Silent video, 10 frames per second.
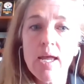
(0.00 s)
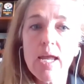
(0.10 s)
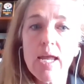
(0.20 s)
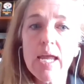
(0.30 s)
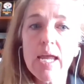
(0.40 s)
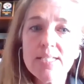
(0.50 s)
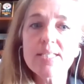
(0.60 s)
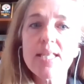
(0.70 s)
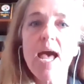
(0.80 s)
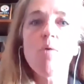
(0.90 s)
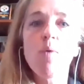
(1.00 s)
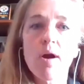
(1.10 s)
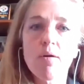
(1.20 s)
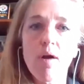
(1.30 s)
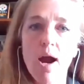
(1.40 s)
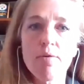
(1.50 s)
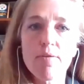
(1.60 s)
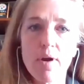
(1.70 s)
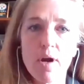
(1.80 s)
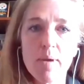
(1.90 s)
Mm. Is that where
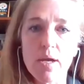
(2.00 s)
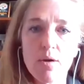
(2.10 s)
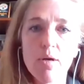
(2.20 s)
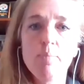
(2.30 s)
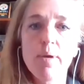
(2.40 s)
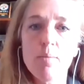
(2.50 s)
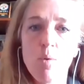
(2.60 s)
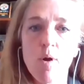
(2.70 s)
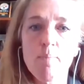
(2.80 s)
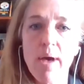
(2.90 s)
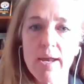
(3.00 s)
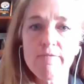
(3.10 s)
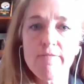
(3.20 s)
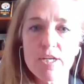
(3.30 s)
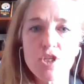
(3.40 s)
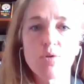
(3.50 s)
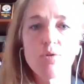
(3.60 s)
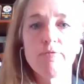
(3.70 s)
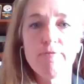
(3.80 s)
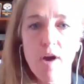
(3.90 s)
cryotherapy could be more
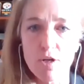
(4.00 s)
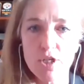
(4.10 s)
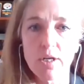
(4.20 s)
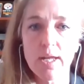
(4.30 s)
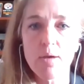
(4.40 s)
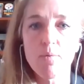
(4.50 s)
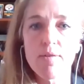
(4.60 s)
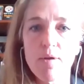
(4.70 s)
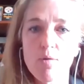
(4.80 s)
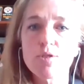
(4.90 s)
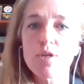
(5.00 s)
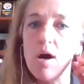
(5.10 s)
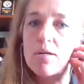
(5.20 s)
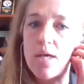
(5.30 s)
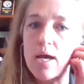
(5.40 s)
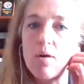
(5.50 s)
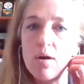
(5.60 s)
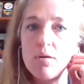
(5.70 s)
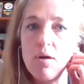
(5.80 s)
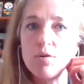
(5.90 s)
beneficial functionally with those dogs that
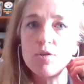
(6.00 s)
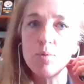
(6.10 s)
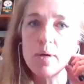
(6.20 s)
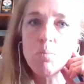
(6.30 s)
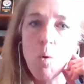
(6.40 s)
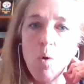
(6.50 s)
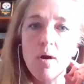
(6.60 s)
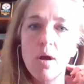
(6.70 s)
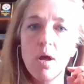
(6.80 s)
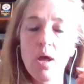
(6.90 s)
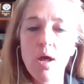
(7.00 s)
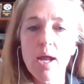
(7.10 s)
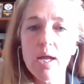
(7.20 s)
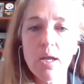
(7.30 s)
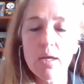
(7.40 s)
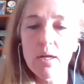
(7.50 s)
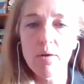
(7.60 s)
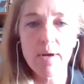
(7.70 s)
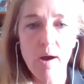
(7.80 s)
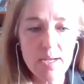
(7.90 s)
are, are doing more? It, you
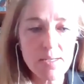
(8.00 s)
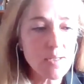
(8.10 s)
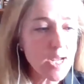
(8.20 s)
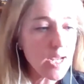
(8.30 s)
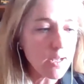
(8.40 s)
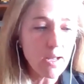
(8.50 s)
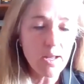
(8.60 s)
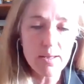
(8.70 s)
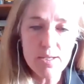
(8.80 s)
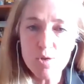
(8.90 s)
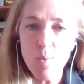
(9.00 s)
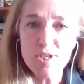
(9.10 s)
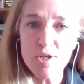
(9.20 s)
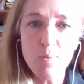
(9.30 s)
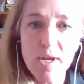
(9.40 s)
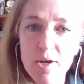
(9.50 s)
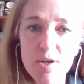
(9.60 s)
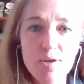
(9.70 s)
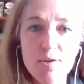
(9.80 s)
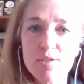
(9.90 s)
know, and honestly, this question we
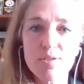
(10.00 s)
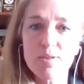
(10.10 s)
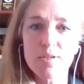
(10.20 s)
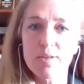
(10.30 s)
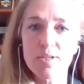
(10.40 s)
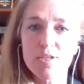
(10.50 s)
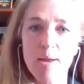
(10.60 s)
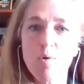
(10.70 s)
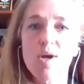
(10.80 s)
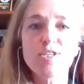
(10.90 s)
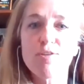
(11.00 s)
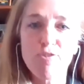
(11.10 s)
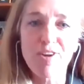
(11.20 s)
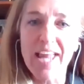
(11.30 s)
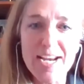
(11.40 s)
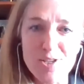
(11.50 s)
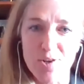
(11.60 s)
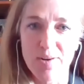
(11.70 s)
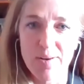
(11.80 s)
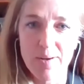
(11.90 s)
could use the, the same question for
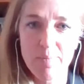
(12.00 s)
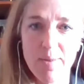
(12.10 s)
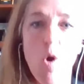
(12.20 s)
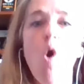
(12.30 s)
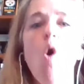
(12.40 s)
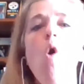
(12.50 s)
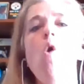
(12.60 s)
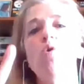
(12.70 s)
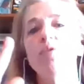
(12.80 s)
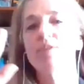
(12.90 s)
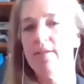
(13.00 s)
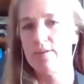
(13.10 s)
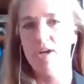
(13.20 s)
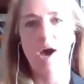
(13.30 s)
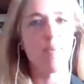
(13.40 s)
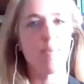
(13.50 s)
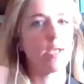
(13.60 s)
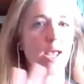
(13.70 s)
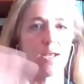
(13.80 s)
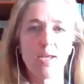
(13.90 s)
laser whole nother topic
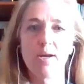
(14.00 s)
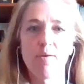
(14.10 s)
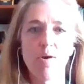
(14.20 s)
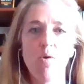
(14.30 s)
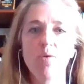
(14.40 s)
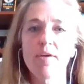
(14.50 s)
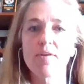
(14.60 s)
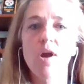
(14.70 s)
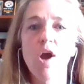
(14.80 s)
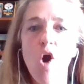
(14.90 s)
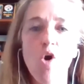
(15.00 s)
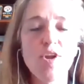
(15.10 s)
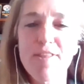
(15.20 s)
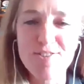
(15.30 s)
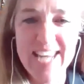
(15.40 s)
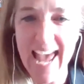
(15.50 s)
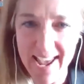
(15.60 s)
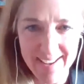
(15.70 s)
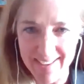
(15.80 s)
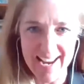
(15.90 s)
gang you know a whole nother whole nother
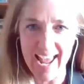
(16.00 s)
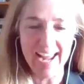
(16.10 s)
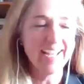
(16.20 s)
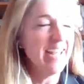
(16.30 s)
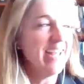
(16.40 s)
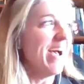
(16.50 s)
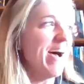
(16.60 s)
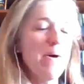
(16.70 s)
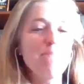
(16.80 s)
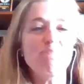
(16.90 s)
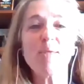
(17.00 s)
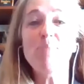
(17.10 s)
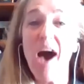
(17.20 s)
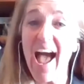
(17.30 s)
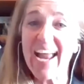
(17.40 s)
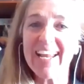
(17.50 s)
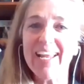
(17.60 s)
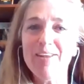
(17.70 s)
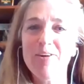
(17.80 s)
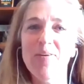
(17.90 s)
day a um, but
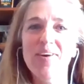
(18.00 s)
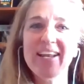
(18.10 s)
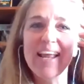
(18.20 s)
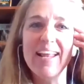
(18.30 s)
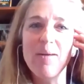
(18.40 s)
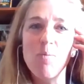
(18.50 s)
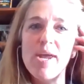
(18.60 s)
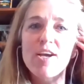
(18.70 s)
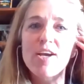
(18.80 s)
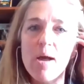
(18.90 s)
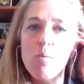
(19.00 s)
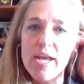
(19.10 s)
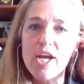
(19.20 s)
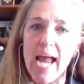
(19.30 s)
you know we could we could